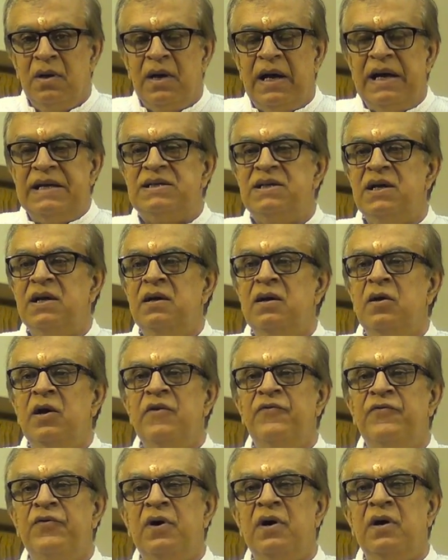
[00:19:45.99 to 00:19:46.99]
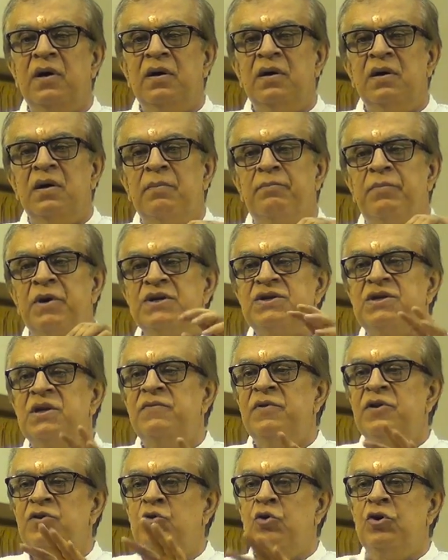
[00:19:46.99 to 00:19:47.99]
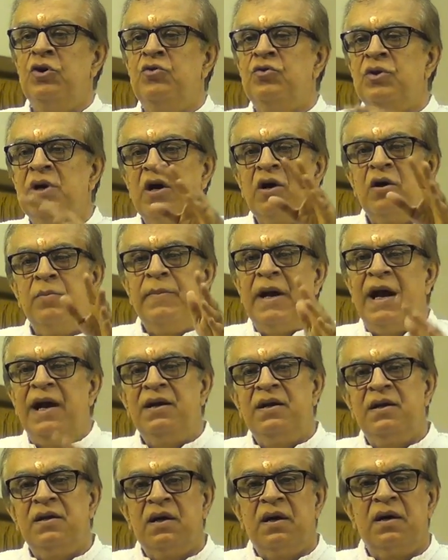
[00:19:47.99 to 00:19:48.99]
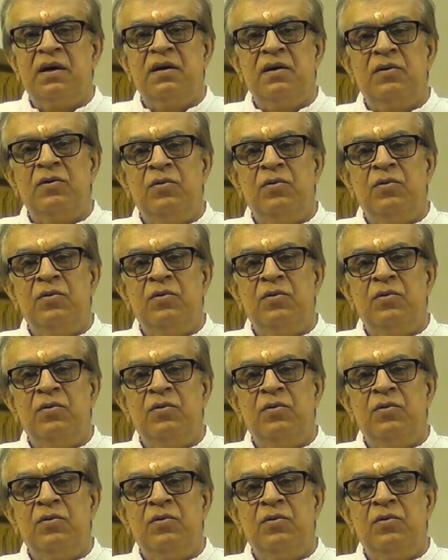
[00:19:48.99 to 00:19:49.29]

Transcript: I said, if a person with good guna or a bad guna